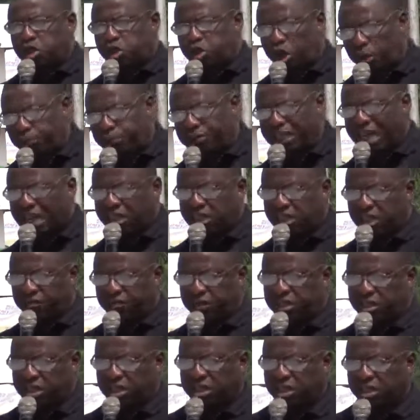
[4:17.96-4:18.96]
stop the
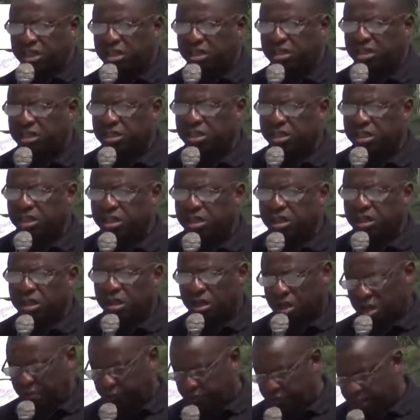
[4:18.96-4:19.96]
activities.
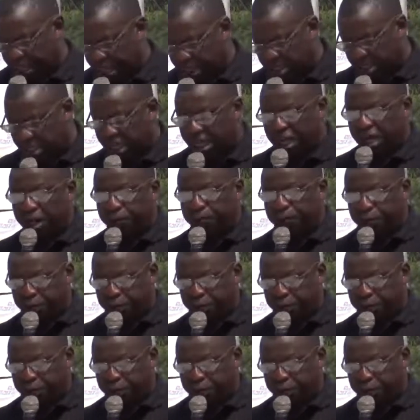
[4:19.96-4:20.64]
That's our